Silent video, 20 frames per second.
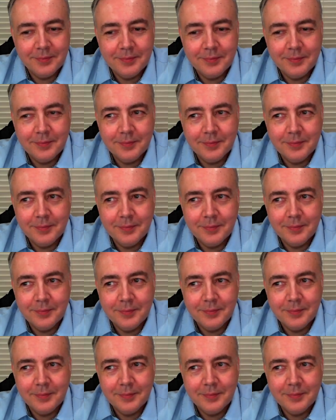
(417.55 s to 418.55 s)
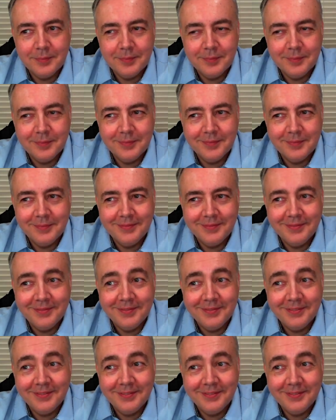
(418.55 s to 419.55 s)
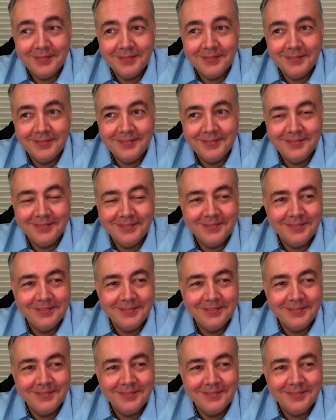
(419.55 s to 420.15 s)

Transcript: [no speech]